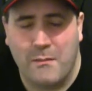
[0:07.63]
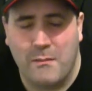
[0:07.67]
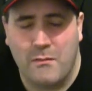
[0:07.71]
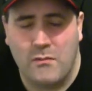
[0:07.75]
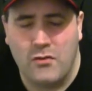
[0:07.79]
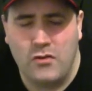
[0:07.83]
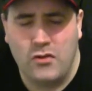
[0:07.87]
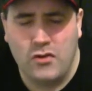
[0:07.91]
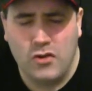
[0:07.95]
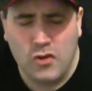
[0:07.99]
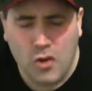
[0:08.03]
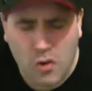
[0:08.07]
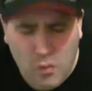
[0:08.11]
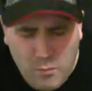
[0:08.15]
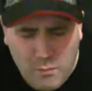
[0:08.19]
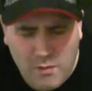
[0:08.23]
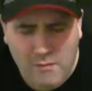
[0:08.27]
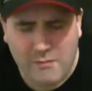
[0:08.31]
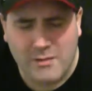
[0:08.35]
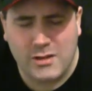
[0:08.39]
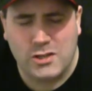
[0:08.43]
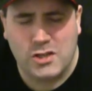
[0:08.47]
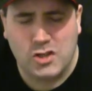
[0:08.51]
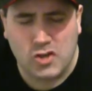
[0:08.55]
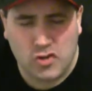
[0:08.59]

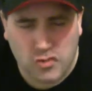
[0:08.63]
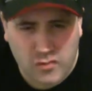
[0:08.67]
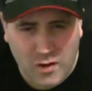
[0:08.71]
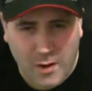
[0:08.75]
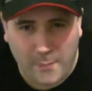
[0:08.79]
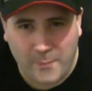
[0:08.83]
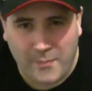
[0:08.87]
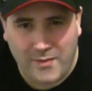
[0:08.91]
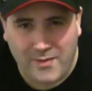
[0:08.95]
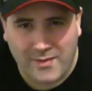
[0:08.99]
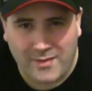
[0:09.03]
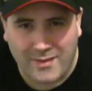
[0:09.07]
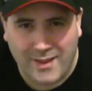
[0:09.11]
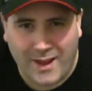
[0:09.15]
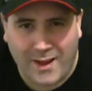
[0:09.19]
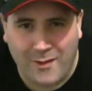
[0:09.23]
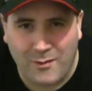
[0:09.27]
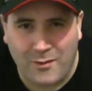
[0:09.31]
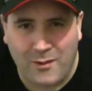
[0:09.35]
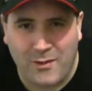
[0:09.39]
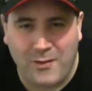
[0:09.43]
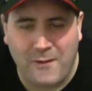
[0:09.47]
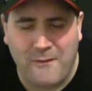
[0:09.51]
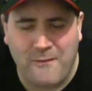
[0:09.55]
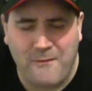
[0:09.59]
numerous trips
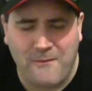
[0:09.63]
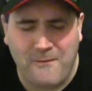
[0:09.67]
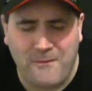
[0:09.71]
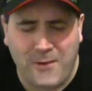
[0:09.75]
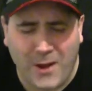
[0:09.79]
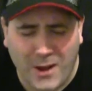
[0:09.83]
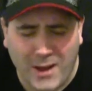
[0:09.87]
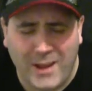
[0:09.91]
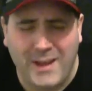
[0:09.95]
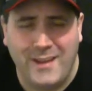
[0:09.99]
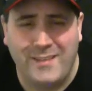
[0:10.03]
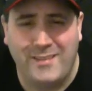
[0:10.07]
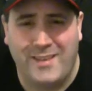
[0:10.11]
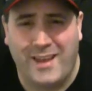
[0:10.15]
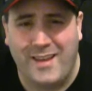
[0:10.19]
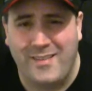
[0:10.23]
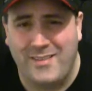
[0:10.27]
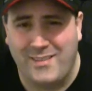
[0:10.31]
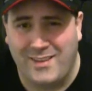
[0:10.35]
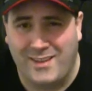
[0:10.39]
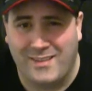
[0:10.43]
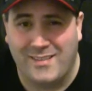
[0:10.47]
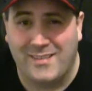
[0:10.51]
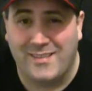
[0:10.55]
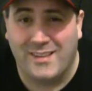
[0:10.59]
down to the fucking
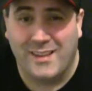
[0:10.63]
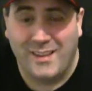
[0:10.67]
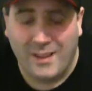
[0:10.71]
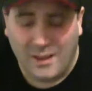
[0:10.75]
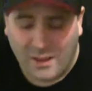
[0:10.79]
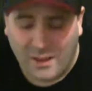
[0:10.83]
dentist.